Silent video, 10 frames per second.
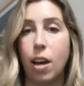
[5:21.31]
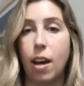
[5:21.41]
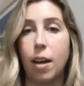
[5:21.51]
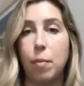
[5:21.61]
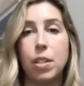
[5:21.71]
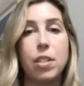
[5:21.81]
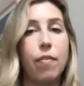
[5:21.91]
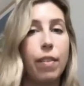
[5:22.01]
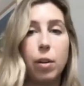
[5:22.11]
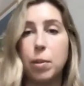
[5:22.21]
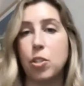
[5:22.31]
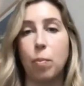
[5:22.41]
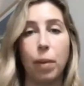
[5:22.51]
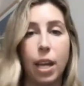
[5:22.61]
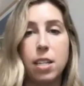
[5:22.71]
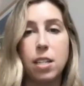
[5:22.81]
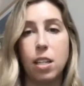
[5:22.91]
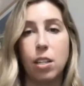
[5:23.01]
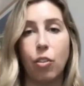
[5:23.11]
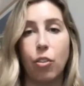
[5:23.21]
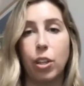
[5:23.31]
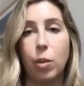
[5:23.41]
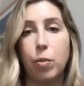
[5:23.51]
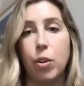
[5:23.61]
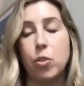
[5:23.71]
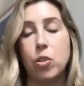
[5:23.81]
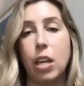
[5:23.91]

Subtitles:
It's very much a blended learning approach